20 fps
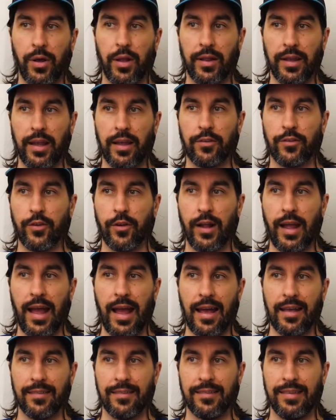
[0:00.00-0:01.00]
Polyester
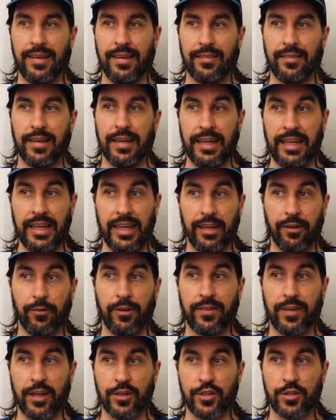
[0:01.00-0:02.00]
has decent heat
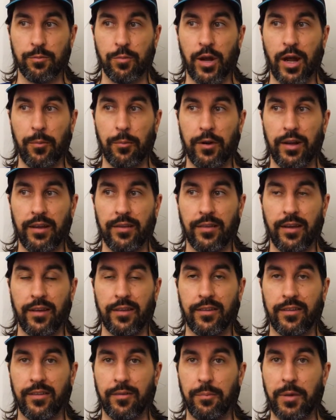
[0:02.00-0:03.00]
retention properties,
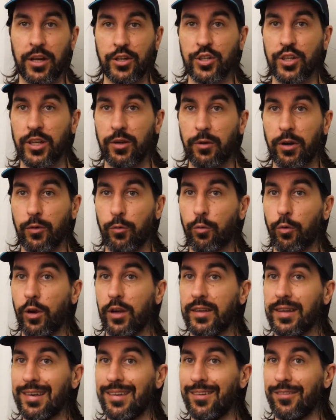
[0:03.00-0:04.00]
especially when it's
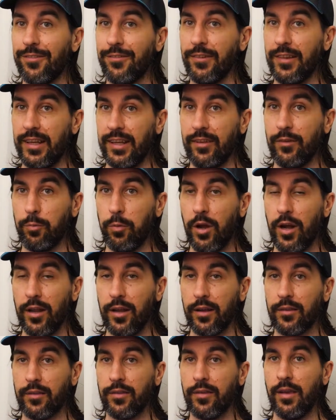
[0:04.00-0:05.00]
worked into fleece
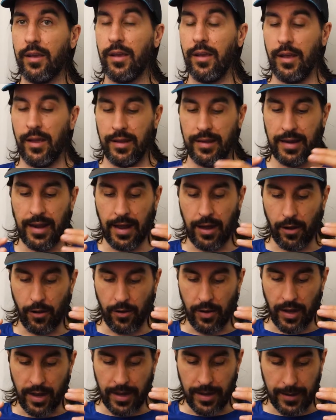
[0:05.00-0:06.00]
products.
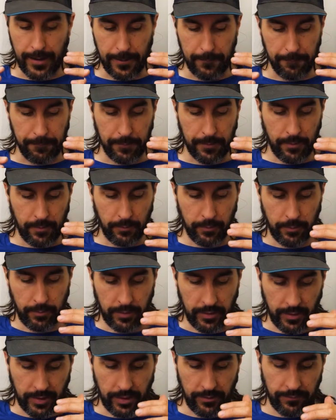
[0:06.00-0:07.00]
Now, when
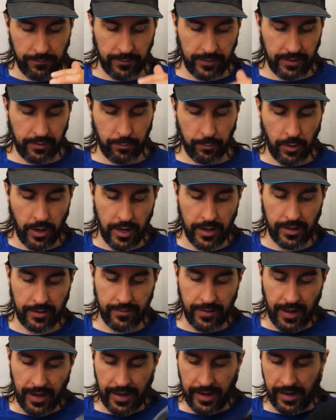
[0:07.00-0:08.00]
we look at fleece
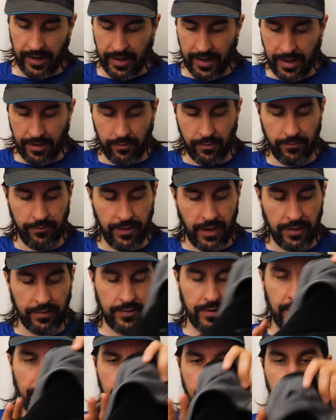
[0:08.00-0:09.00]
products, I have a
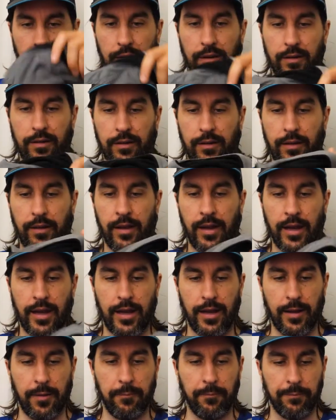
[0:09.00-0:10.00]
vest here
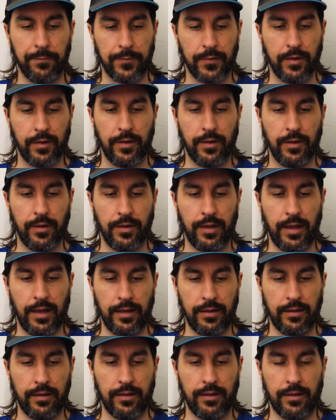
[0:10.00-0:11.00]

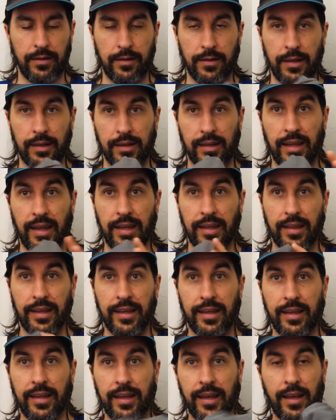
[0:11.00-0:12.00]
that
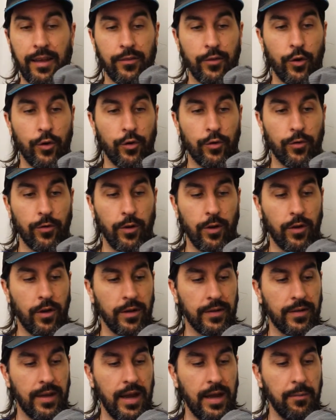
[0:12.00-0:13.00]
Kaylee has owned for a
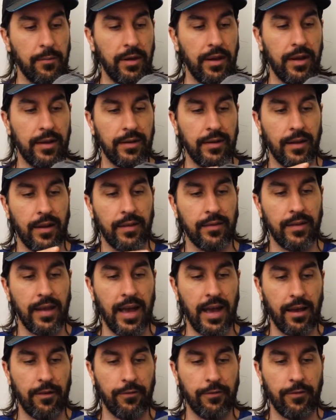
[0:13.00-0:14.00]
long time. It does
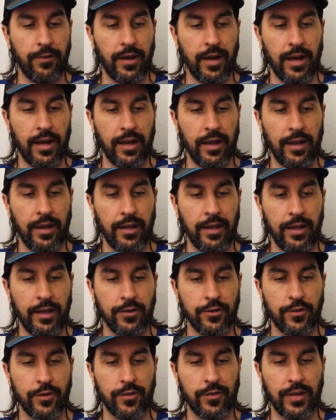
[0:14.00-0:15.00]
have an
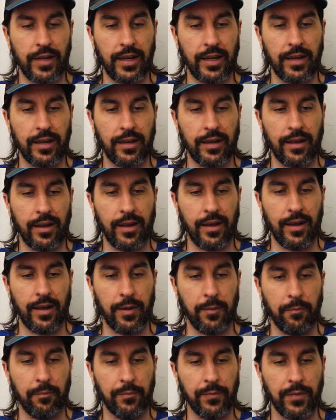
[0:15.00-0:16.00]
interesting
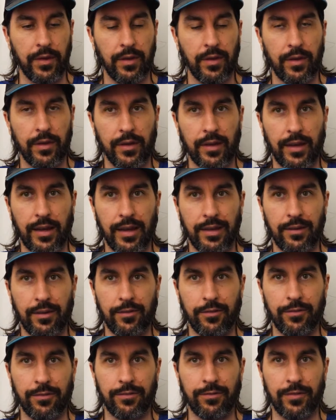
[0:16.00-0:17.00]
kind
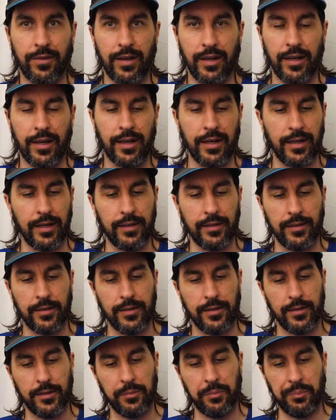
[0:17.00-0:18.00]
of
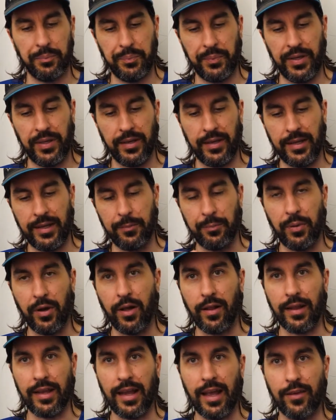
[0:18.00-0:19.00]
pilly
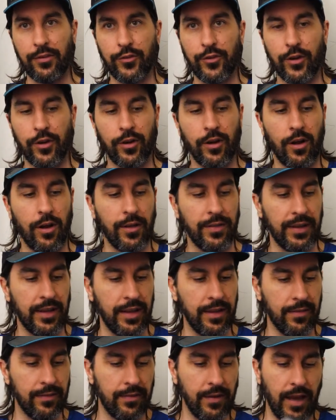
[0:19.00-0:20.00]
polyester on
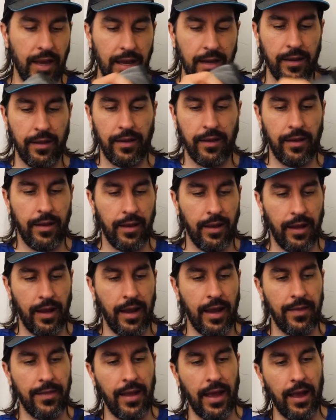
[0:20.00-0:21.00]
the inside,
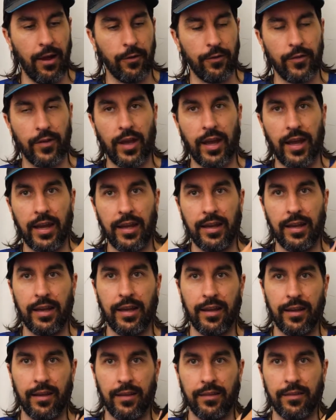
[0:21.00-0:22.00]
and the outside
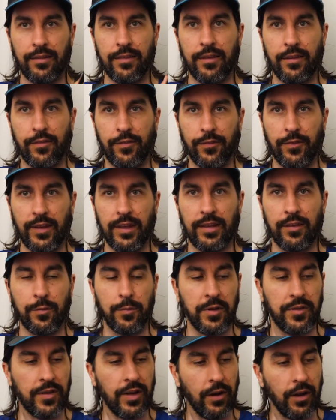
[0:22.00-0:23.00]
is this
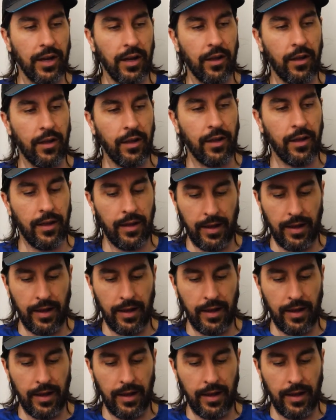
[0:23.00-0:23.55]
fleece material.